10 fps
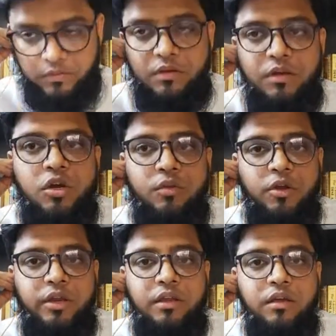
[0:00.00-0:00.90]
Good
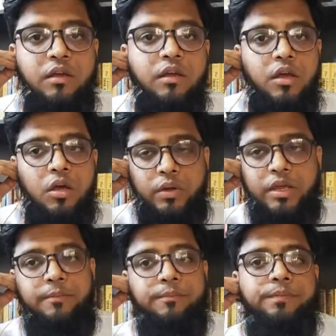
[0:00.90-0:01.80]
morning.
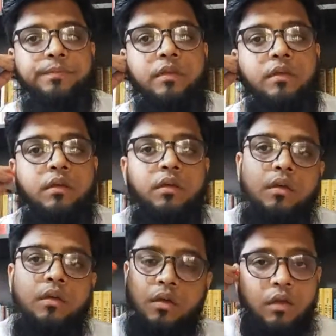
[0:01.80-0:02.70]
Okay.
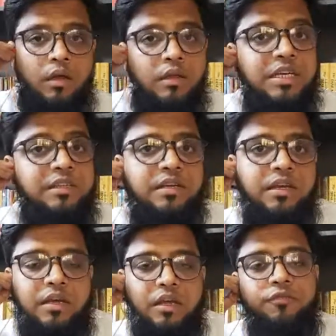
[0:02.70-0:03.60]
Just
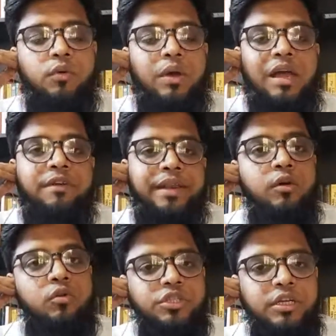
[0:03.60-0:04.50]
if you have any
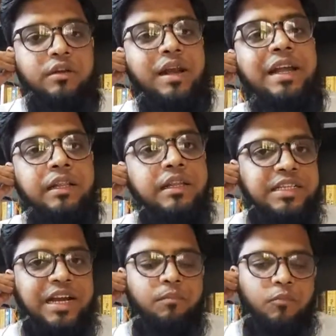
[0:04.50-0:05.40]
question, write in the
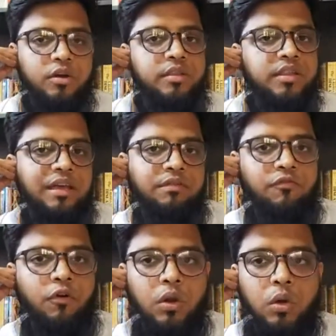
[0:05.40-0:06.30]
chat box. I will
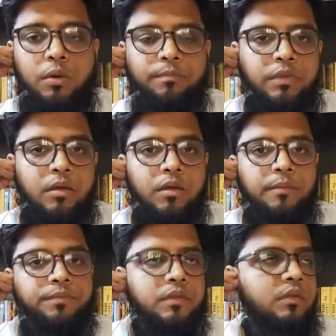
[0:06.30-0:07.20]
follow.
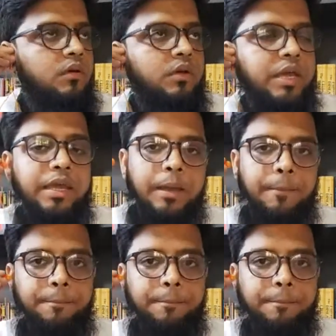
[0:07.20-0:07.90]
Okay.